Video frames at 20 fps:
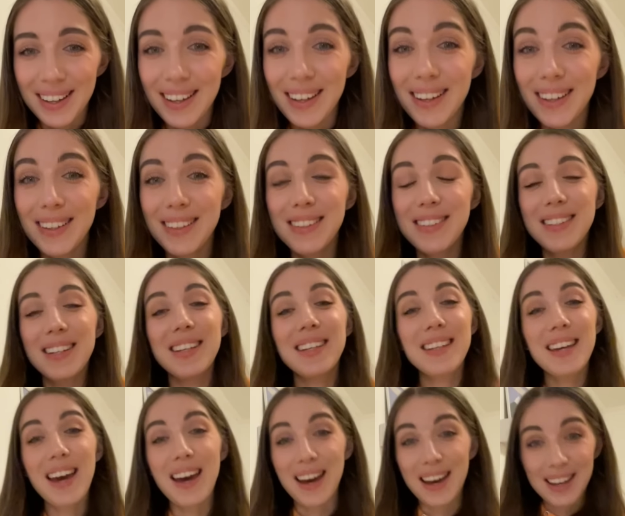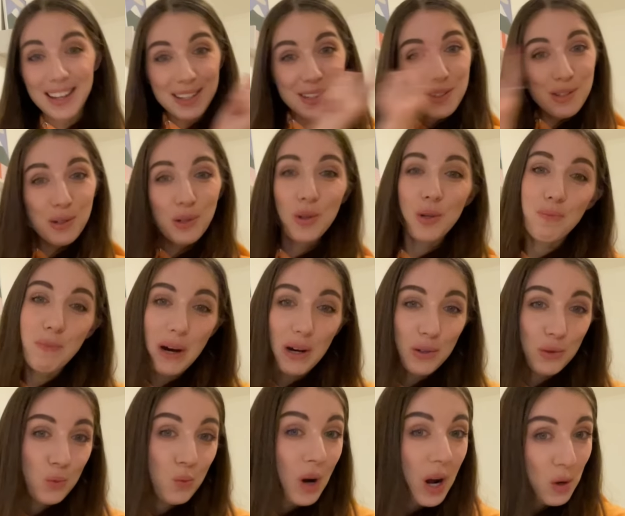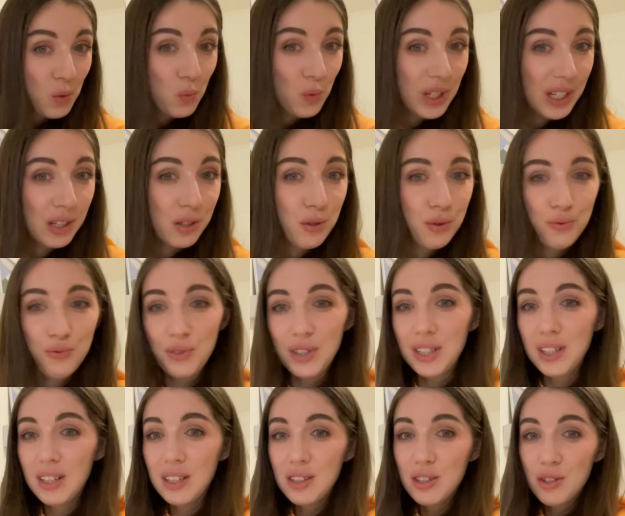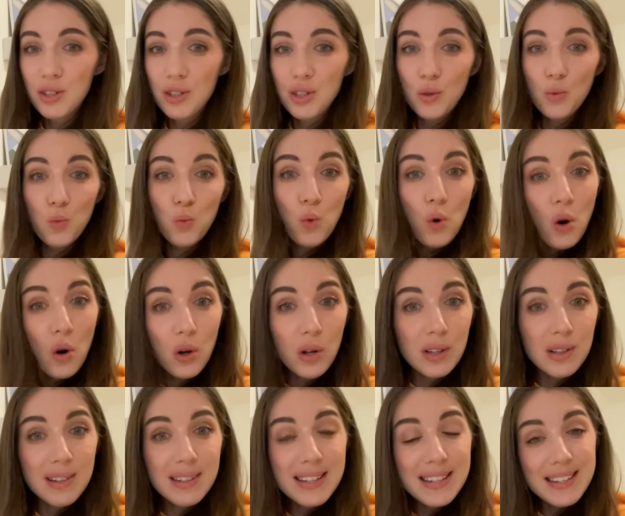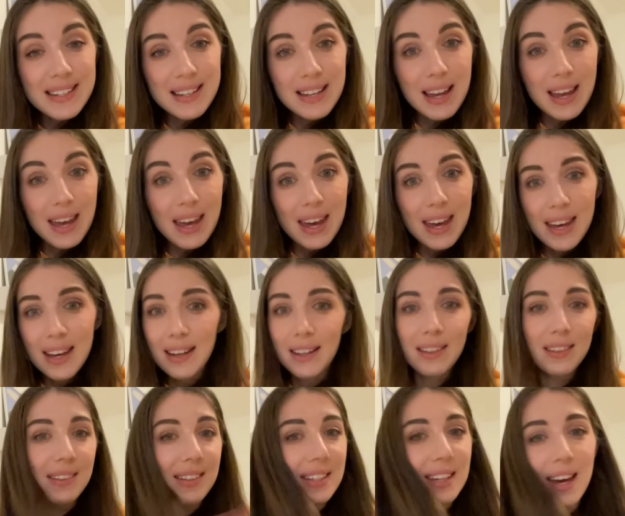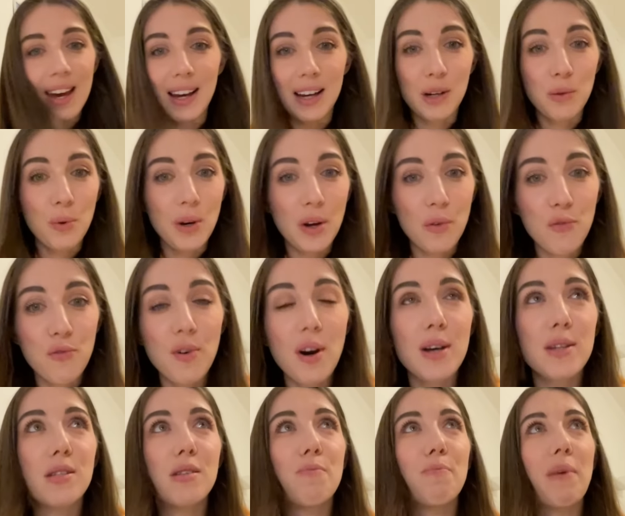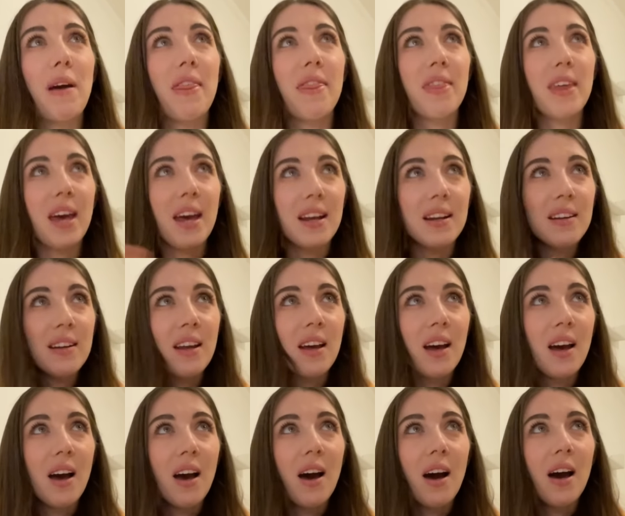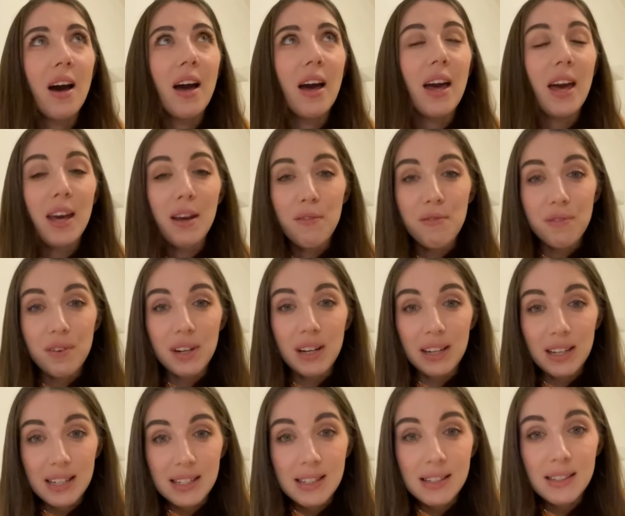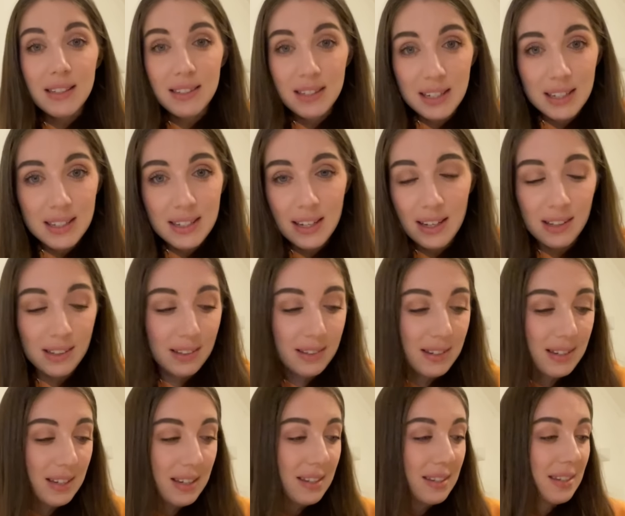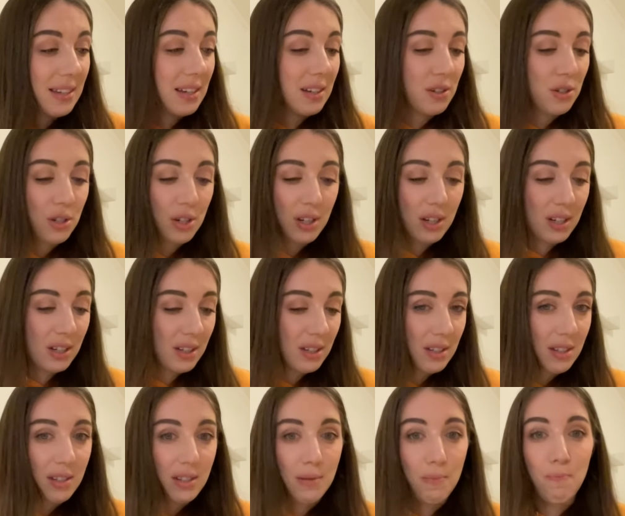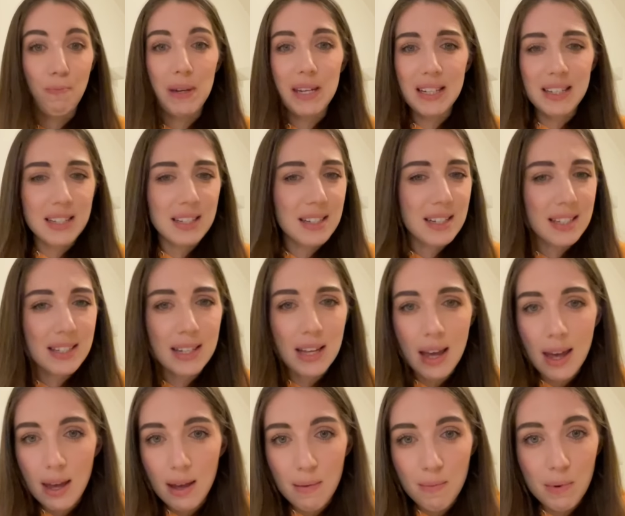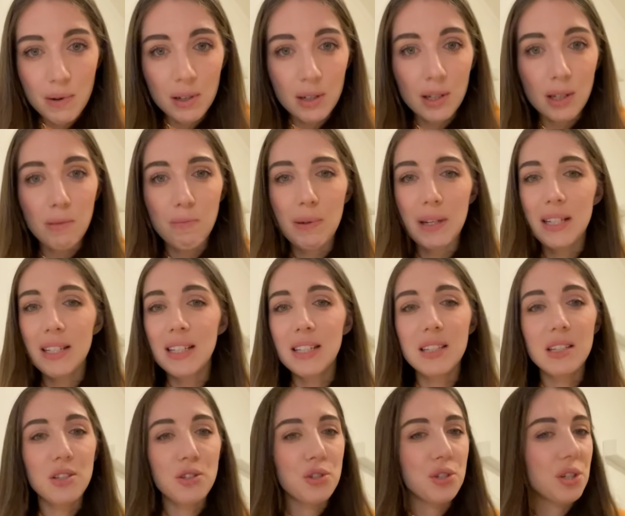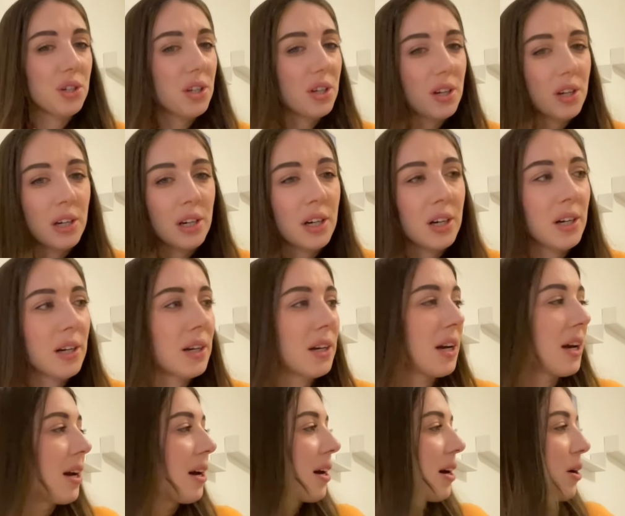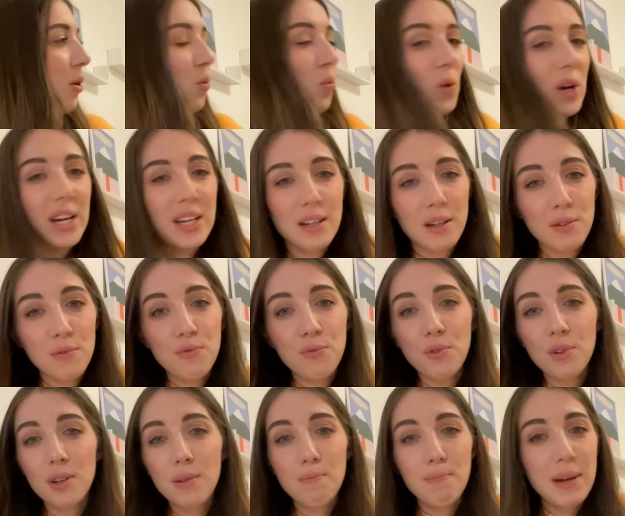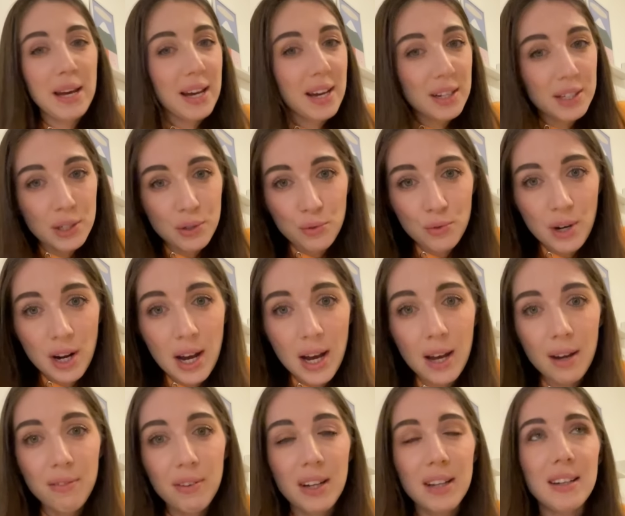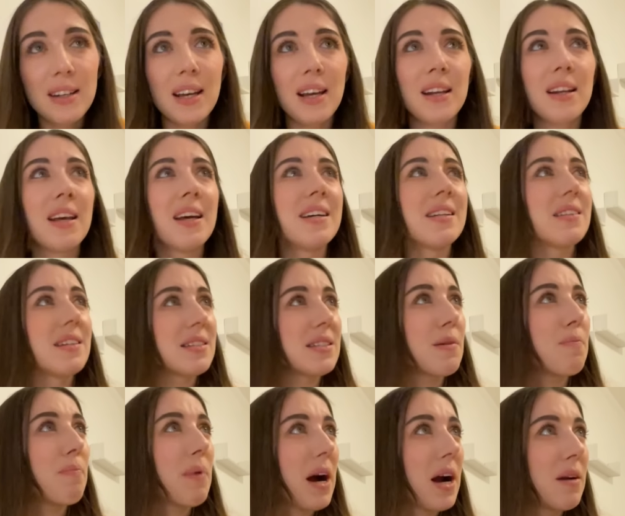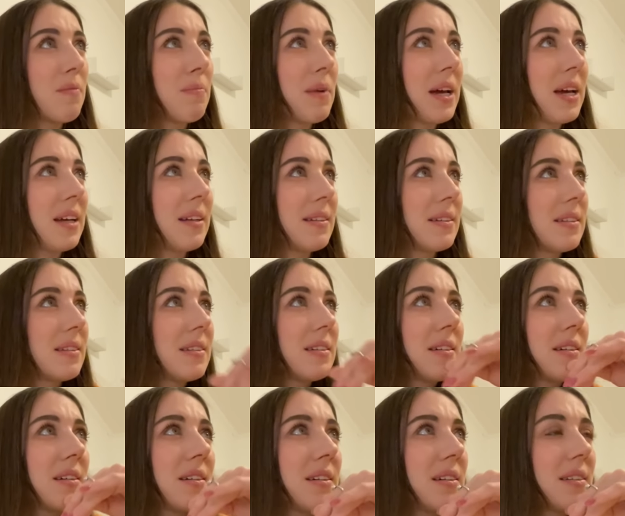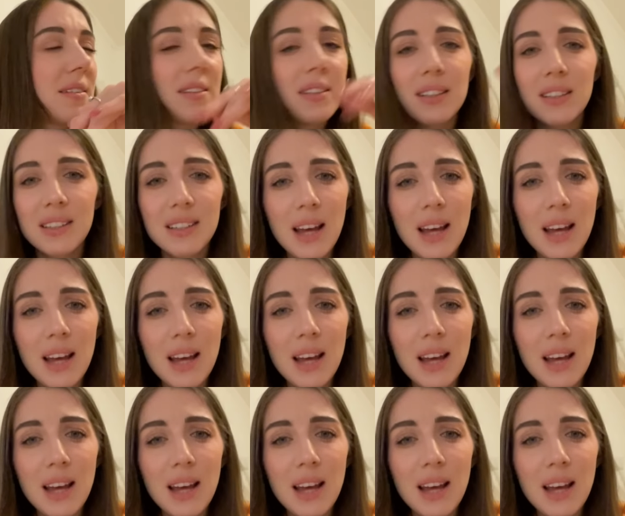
and yeah, it took about one week to finish the walls, and yeah, quite fast. But then every little details such as painting the table, painting the chair, waiting for the bed arrived and then this apartment uh, didn't